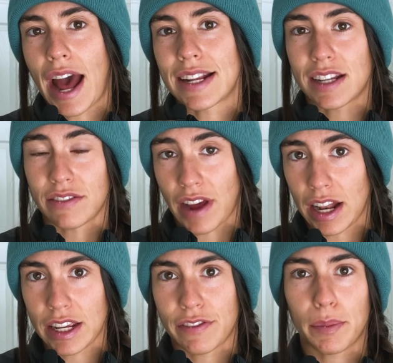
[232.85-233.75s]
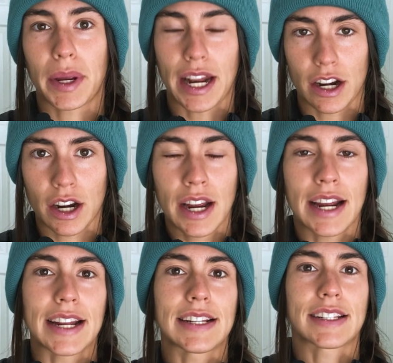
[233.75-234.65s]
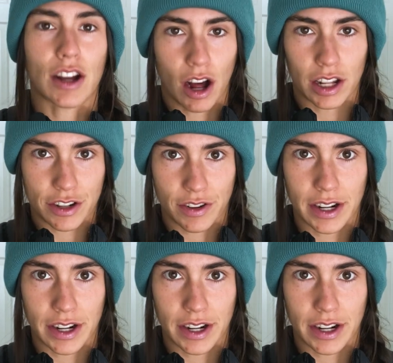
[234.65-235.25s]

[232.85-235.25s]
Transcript: at Sun Valley if you're a beginner is the College